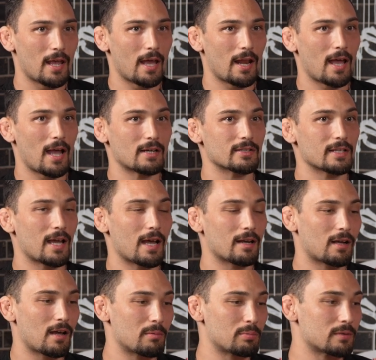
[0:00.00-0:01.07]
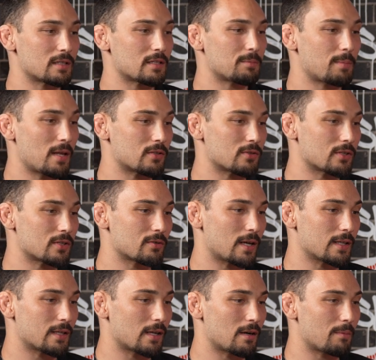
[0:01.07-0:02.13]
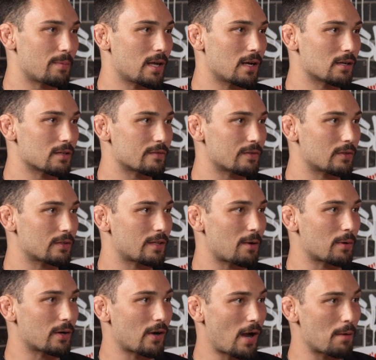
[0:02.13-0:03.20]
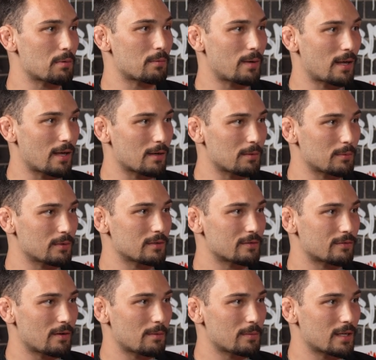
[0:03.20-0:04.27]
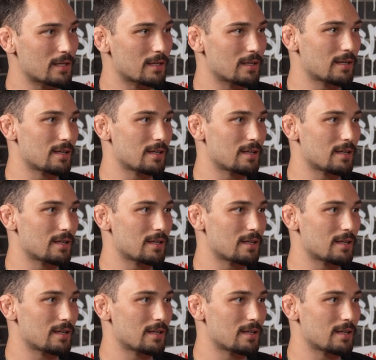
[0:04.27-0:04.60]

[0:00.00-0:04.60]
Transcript: And I actually had a couple dispensaries right there in Bakersfield that were grabbing my edibles from me.